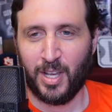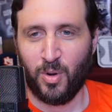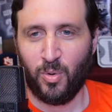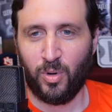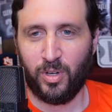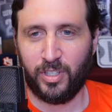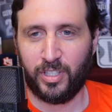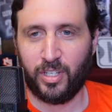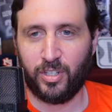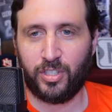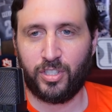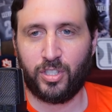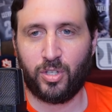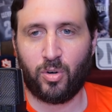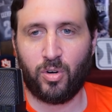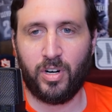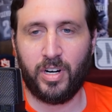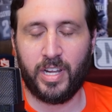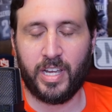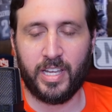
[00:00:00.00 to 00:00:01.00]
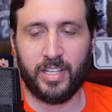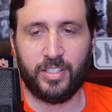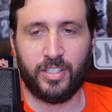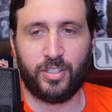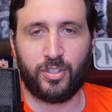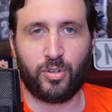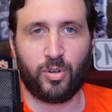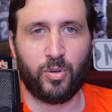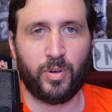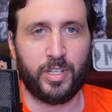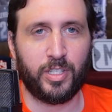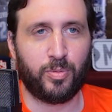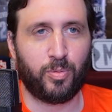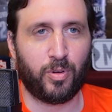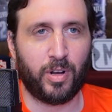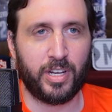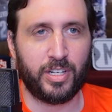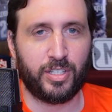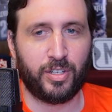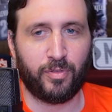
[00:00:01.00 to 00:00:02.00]
Well, your story is a true
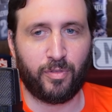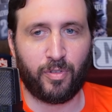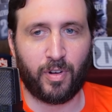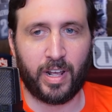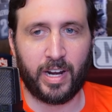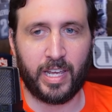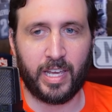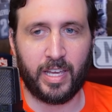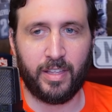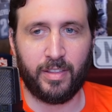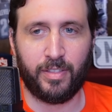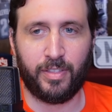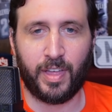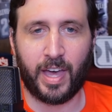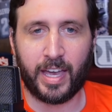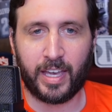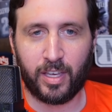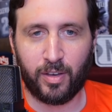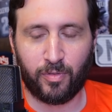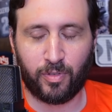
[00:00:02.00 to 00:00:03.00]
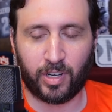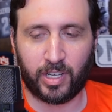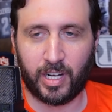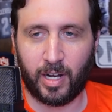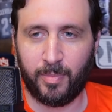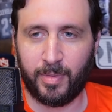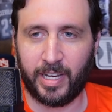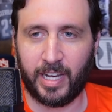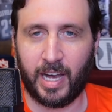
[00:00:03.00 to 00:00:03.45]
inspiration, Freddie. Thank you for coming